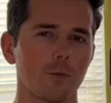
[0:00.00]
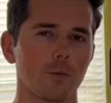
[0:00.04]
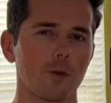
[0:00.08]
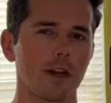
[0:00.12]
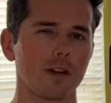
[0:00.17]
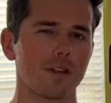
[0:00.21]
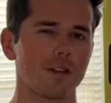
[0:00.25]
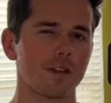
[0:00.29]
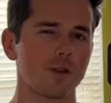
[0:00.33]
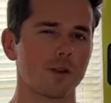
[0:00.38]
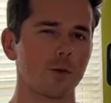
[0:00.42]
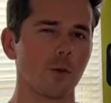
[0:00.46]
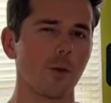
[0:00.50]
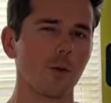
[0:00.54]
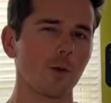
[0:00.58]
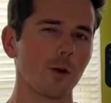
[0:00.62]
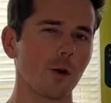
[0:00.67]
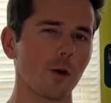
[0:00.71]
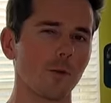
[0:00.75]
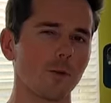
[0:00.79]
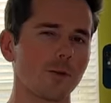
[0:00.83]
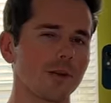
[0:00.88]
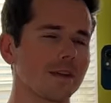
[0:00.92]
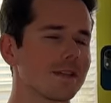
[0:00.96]
We got the door
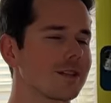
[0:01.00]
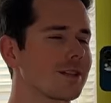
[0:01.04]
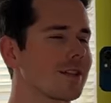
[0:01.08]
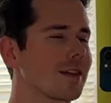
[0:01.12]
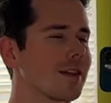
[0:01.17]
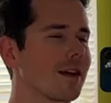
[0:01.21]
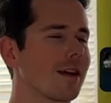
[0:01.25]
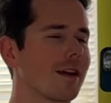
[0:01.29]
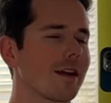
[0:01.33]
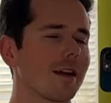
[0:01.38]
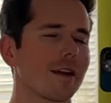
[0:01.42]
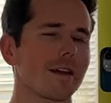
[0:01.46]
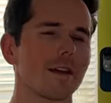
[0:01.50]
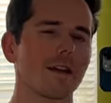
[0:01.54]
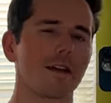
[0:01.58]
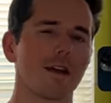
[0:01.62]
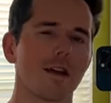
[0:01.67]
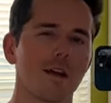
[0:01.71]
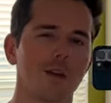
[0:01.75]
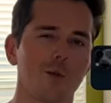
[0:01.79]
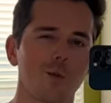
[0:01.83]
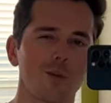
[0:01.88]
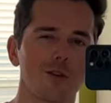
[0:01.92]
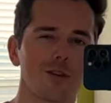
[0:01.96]
open today.
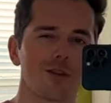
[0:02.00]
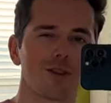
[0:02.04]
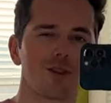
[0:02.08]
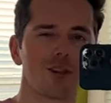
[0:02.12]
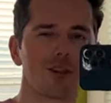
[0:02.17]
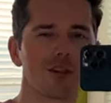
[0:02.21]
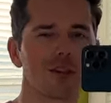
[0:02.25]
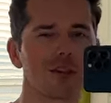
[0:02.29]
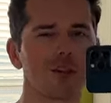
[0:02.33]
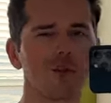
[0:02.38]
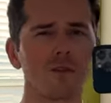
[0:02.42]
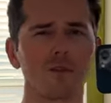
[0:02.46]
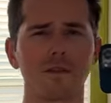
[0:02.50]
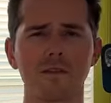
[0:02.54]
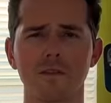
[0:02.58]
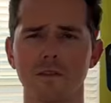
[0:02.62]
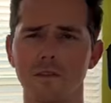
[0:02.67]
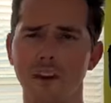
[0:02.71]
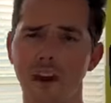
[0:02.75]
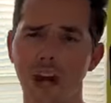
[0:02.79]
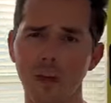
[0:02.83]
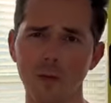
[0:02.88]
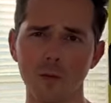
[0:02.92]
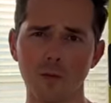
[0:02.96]
We chilling, we
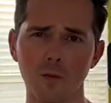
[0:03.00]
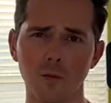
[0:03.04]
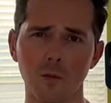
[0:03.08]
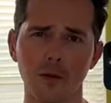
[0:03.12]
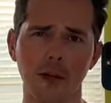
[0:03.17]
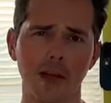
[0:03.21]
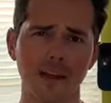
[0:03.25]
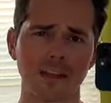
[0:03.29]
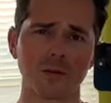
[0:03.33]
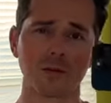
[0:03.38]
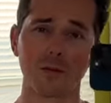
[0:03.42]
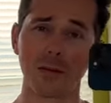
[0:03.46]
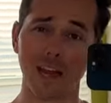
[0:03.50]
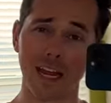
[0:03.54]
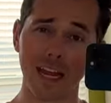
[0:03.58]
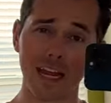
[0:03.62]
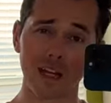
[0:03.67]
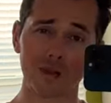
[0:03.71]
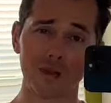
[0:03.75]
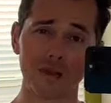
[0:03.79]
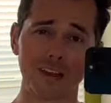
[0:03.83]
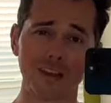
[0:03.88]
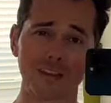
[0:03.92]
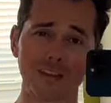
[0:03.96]
vibing. We got some
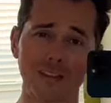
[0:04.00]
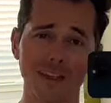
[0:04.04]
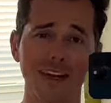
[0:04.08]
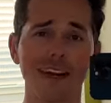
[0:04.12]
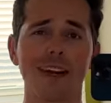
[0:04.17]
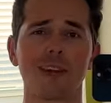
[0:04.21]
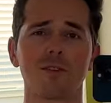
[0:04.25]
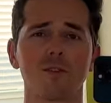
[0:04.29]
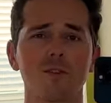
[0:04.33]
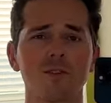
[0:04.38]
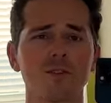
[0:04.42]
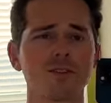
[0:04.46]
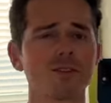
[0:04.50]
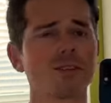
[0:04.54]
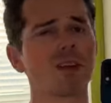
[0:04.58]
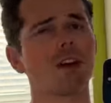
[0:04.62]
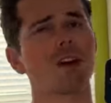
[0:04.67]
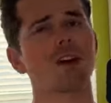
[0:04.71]
Harry Styles